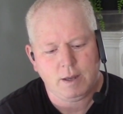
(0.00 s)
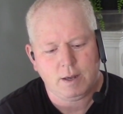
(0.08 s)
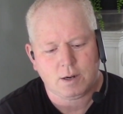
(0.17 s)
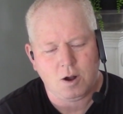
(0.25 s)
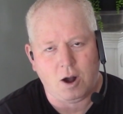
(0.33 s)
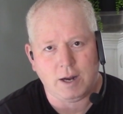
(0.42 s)

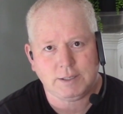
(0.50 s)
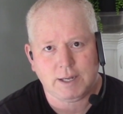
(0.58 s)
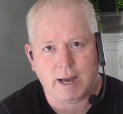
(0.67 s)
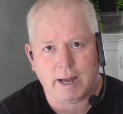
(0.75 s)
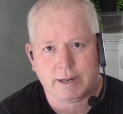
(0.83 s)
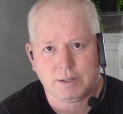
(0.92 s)

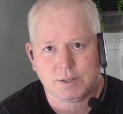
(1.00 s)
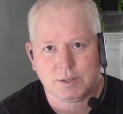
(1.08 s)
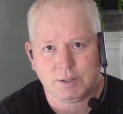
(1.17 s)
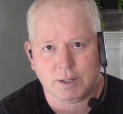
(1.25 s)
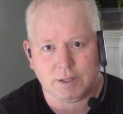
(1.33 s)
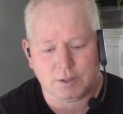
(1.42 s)

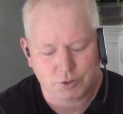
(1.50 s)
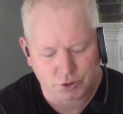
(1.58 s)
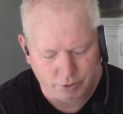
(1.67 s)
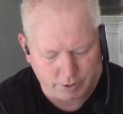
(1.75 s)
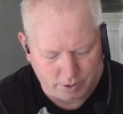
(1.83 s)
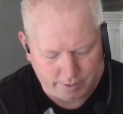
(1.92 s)
contacts, and I'll
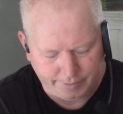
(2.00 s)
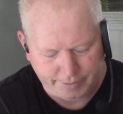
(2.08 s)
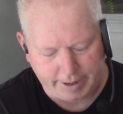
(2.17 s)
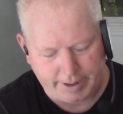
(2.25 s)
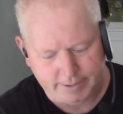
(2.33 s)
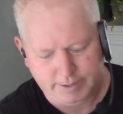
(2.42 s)
show you all
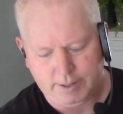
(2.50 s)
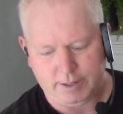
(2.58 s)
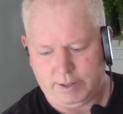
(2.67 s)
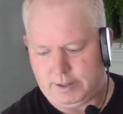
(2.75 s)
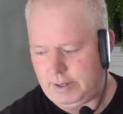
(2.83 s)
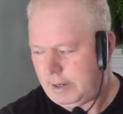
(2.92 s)
that
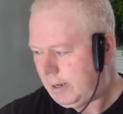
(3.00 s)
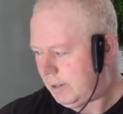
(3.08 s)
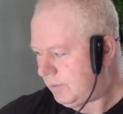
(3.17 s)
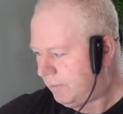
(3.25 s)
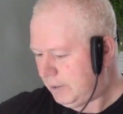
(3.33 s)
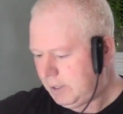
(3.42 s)

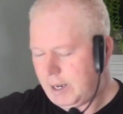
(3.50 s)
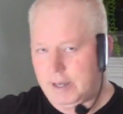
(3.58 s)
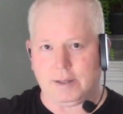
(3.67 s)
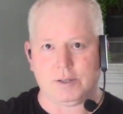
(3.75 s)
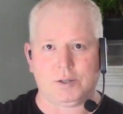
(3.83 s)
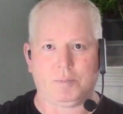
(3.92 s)
as we
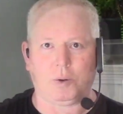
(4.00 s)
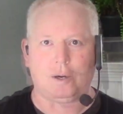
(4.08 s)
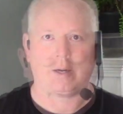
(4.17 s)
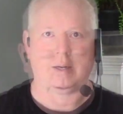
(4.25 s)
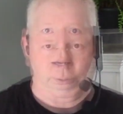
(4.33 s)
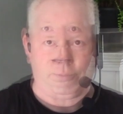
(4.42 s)
take this
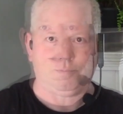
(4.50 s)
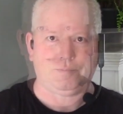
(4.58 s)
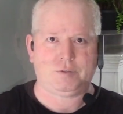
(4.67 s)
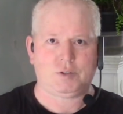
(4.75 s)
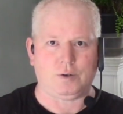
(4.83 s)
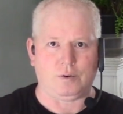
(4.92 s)
apart.
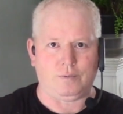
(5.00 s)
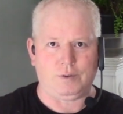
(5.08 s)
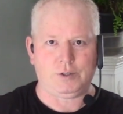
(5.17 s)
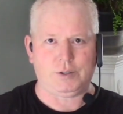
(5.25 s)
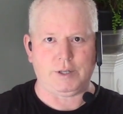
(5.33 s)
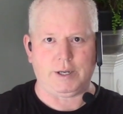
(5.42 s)
So
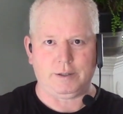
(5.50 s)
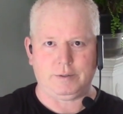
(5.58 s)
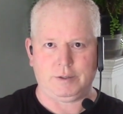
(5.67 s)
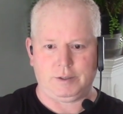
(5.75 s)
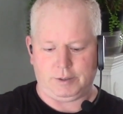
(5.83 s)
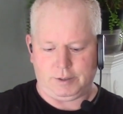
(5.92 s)
first thing,
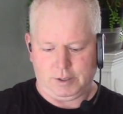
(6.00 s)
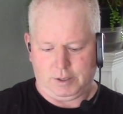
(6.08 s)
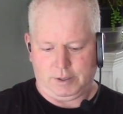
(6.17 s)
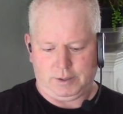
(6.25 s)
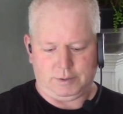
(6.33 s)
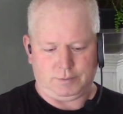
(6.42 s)

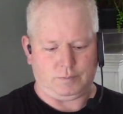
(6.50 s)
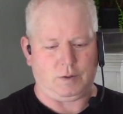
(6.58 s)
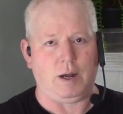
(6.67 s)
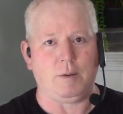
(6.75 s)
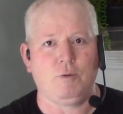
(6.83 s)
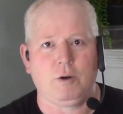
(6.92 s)

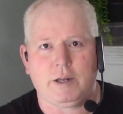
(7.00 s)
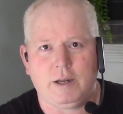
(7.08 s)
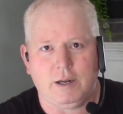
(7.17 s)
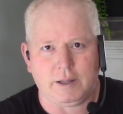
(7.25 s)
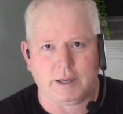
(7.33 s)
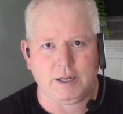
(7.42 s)
I'm working
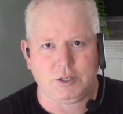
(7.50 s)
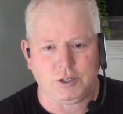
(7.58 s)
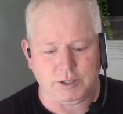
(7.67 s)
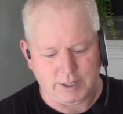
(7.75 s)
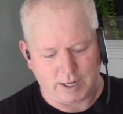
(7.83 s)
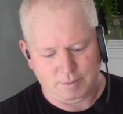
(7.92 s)
on the
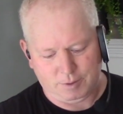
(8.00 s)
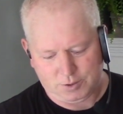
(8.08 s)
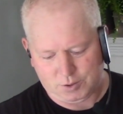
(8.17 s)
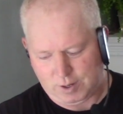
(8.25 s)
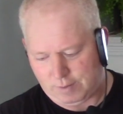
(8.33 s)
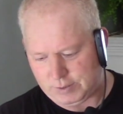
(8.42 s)
kitchen table,
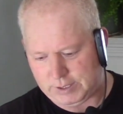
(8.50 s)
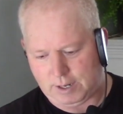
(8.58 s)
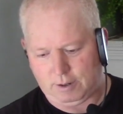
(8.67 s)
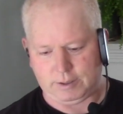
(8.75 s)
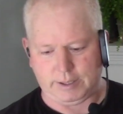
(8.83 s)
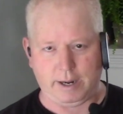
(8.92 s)
so I have a
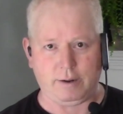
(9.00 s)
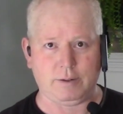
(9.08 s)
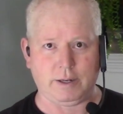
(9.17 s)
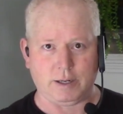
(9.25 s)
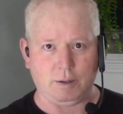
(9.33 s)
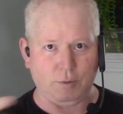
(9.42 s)
towel down.
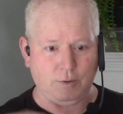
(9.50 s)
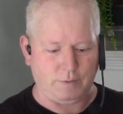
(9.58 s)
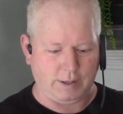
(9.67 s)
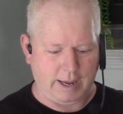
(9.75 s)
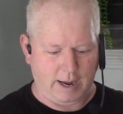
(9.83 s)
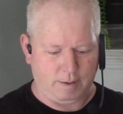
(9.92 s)
I'm going to move
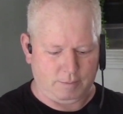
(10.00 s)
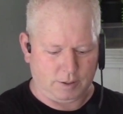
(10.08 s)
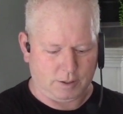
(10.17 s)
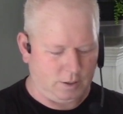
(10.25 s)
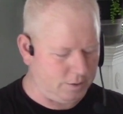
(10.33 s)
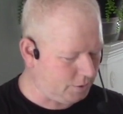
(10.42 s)
the camera
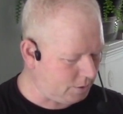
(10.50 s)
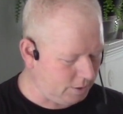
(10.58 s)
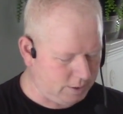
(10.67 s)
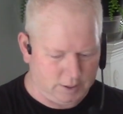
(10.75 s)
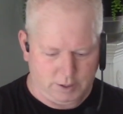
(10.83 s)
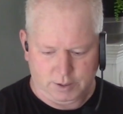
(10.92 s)

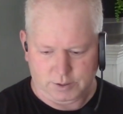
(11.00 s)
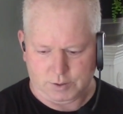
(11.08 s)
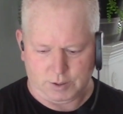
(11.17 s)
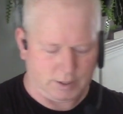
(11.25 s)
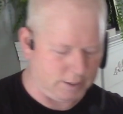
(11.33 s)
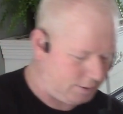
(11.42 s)
closer so you can